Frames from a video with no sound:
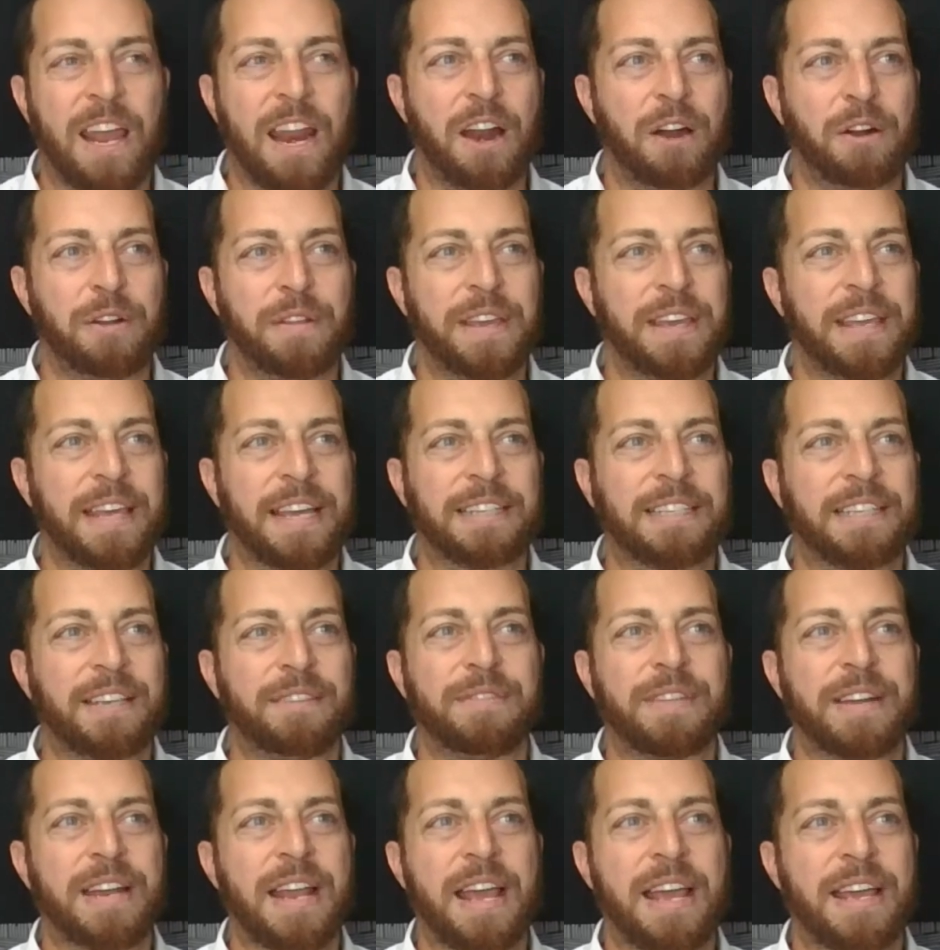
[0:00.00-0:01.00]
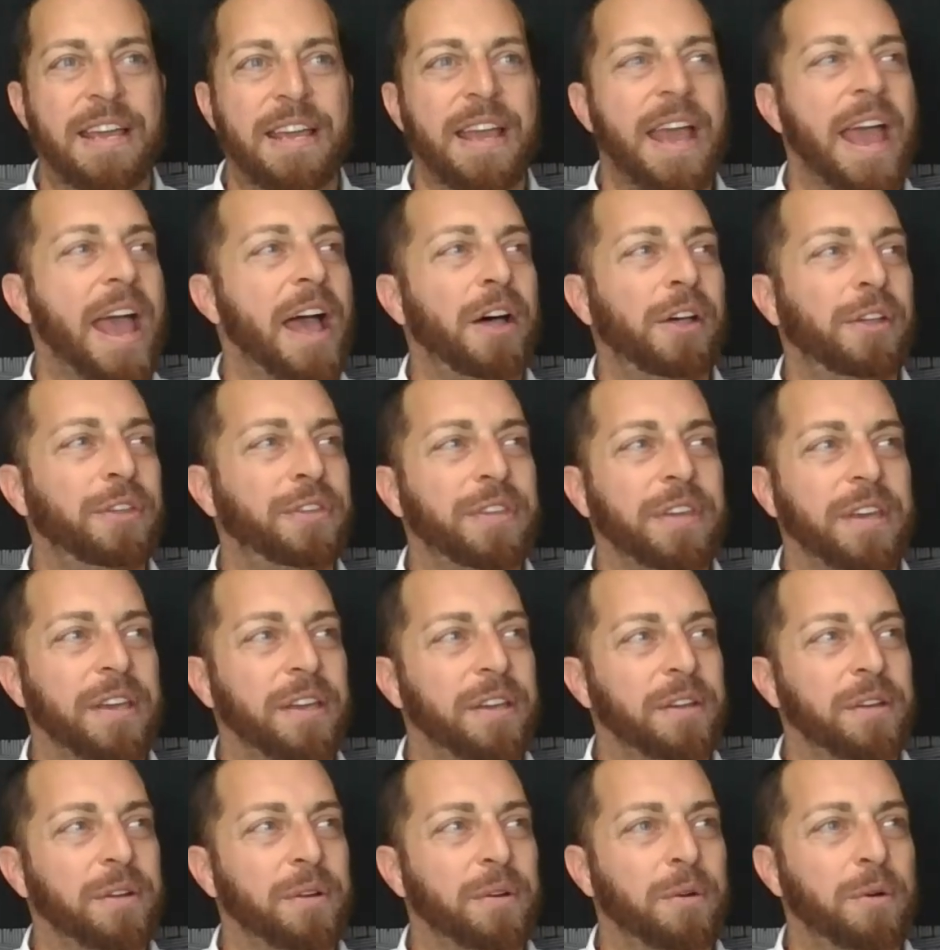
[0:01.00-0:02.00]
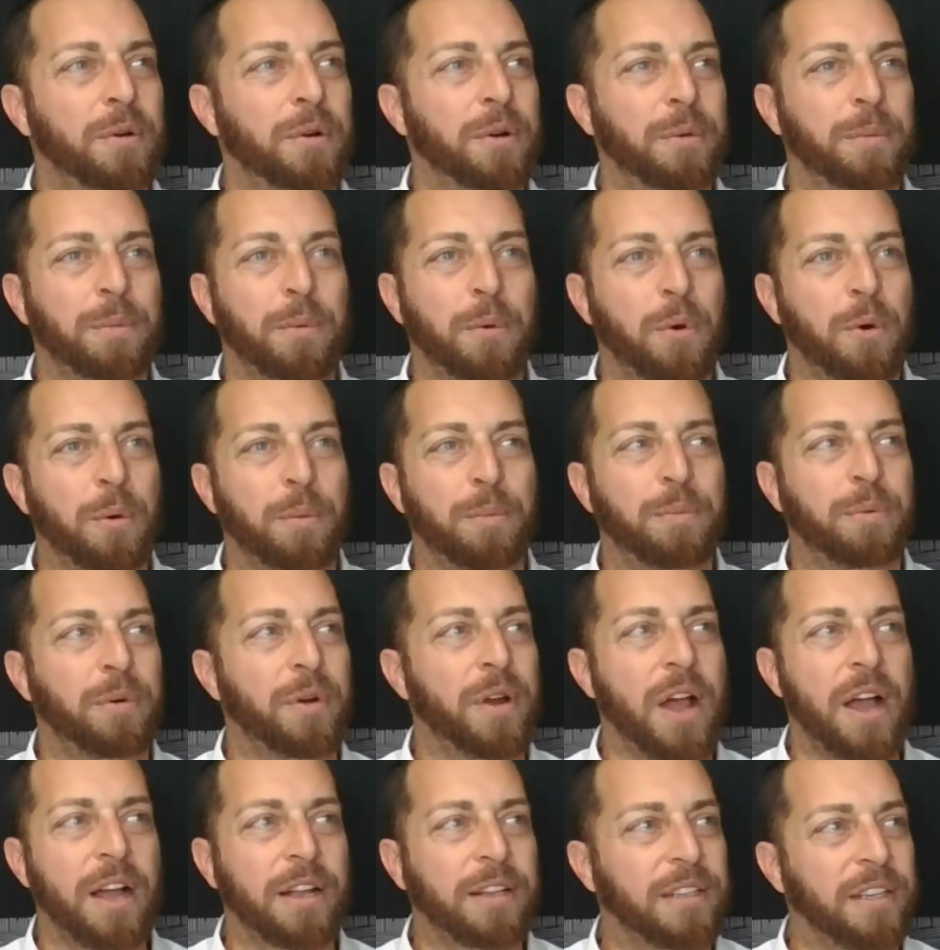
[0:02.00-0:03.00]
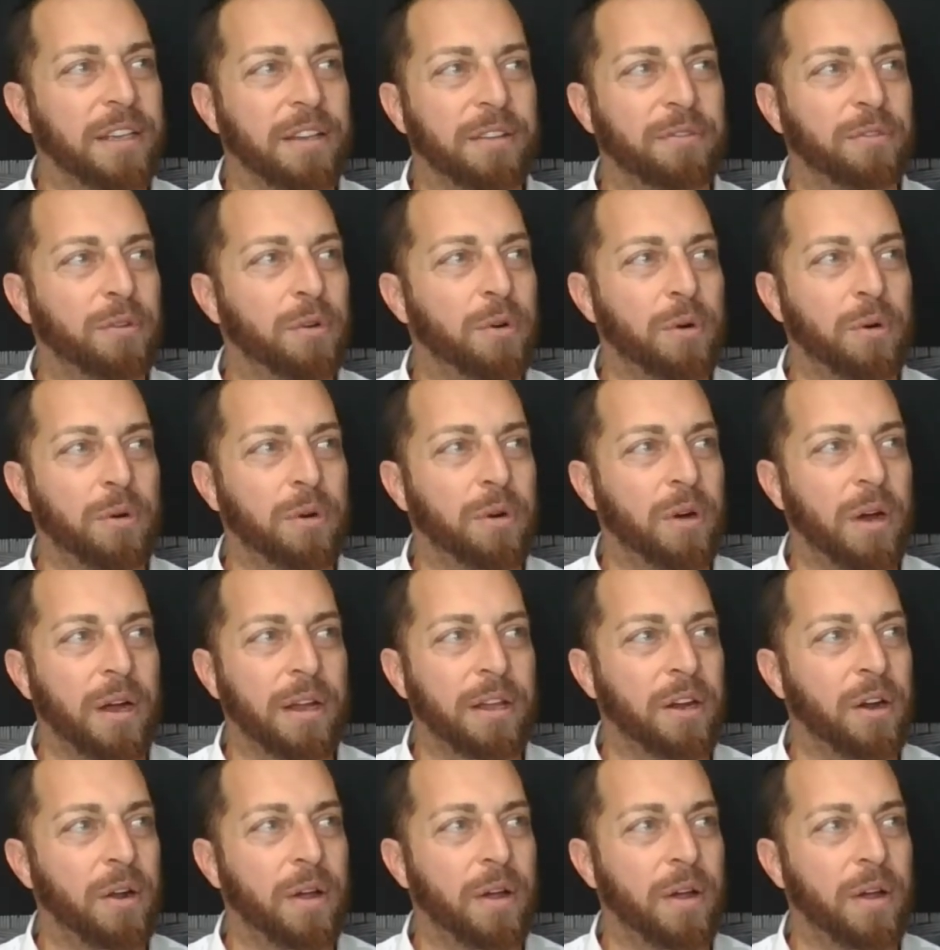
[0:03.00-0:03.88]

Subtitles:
And I don't think that's even healthy or productive or,